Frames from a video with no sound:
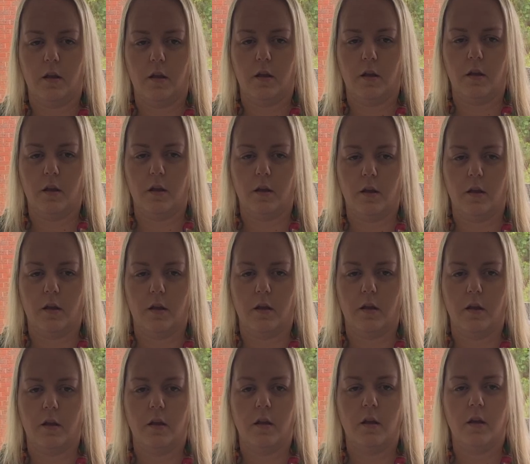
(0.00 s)
it's on.
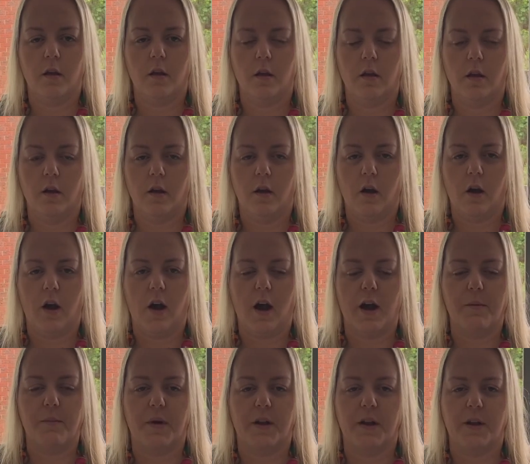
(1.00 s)
Hi,
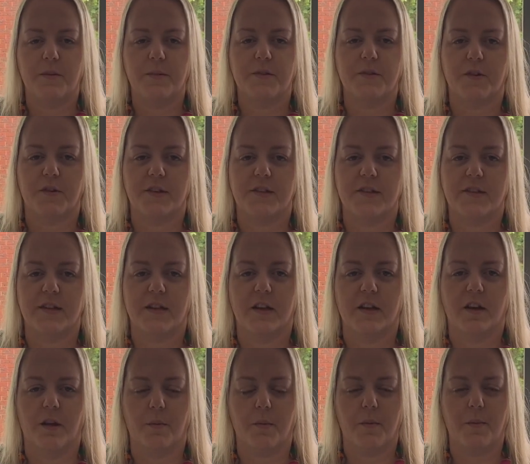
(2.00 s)
my name's Kristy
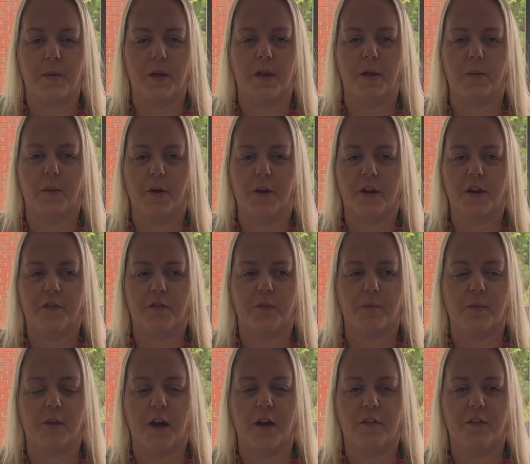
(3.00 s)
and I'm a peer worker from
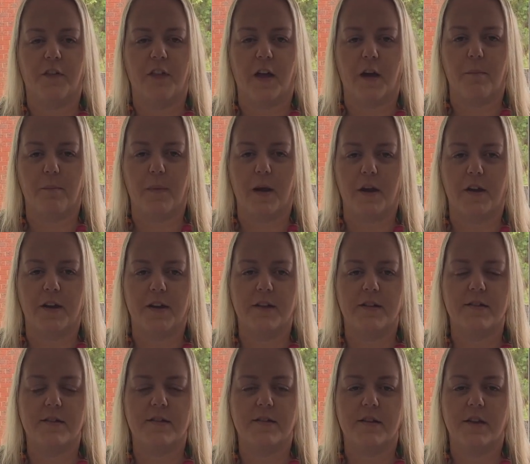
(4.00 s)
Life Without
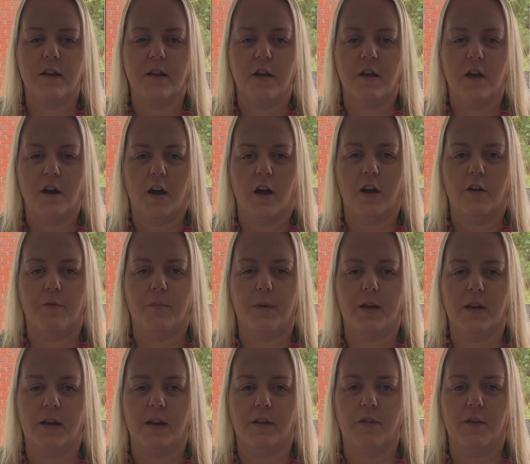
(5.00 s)
Barriers. I've
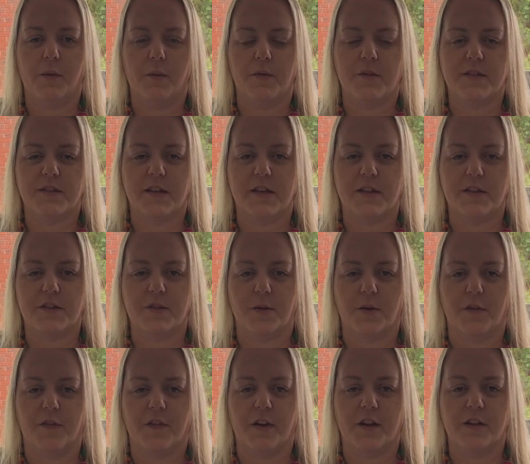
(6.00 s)
been living with
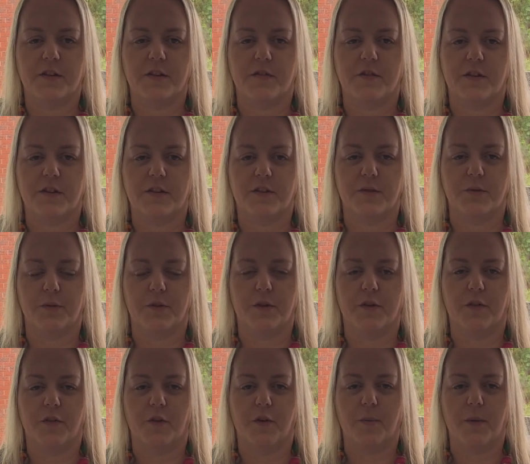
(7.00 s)
schizoaffective disorder
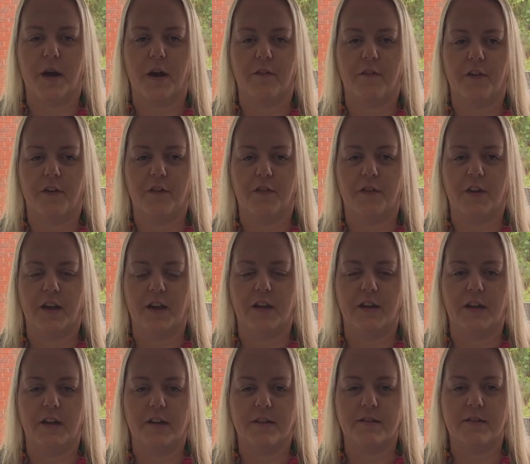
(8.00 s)
for about 15
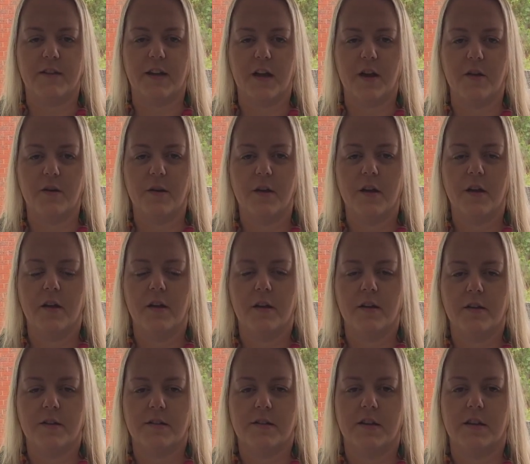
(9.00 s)
years now.
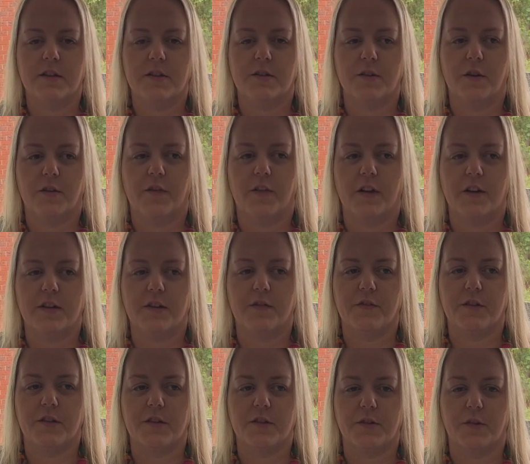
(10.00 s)
Schizoaffective
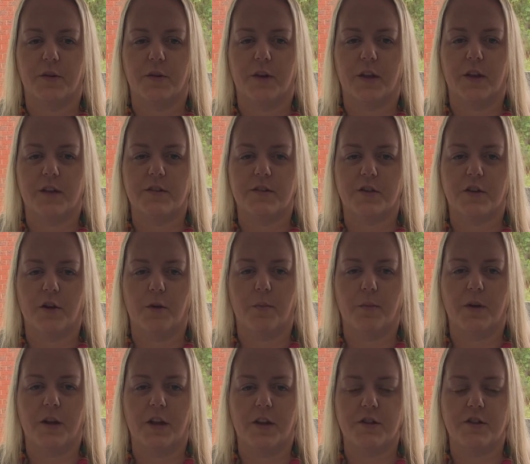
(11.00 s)
disorder is a
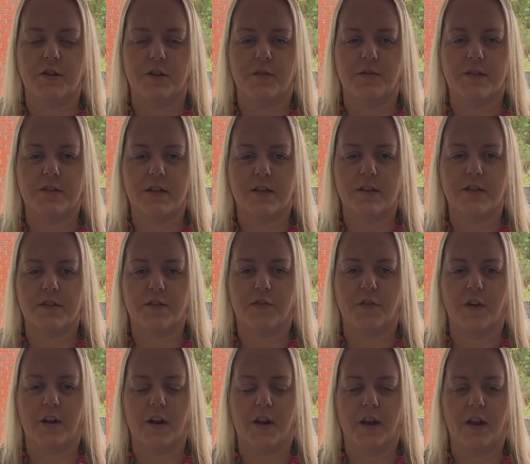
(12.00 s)
combination of
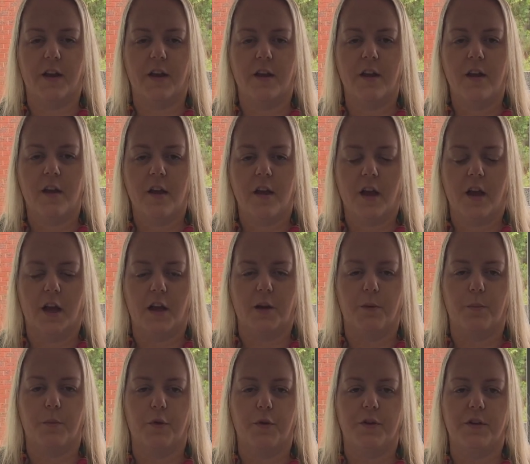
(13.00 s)
schizophrenia and a
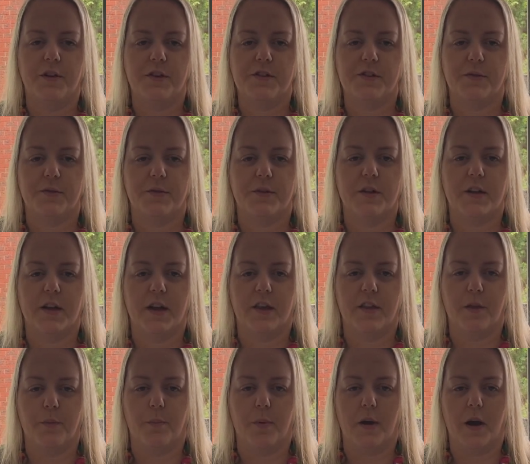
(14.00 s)
mood disorder,
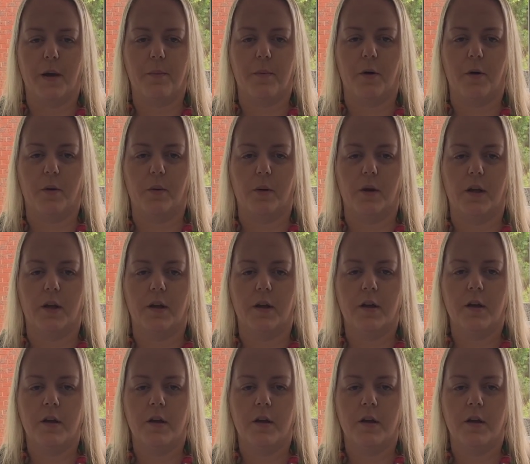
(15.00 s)
either bipolar